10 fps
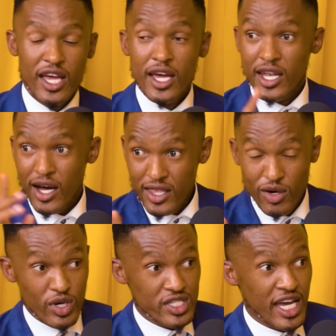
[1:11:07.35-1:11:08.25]
Now the
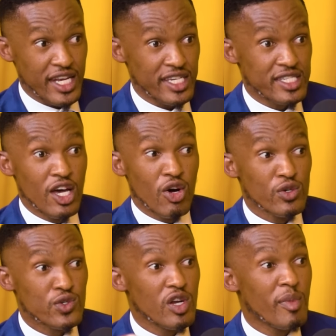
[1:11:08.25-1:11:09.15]
worst side is
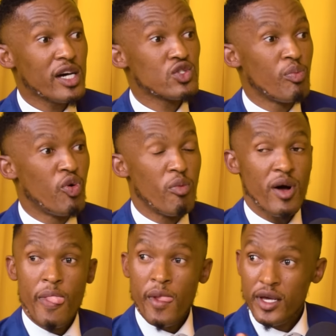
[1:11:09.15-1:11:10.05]
Usoli Magazo Puma.
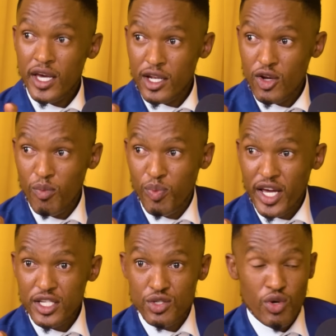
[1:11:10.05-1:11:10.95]
He had no
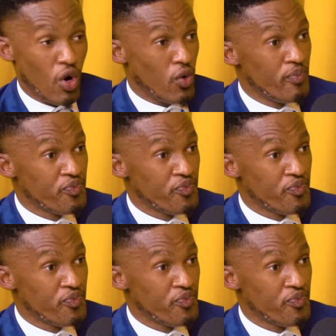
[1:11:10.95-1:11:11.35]
place to go.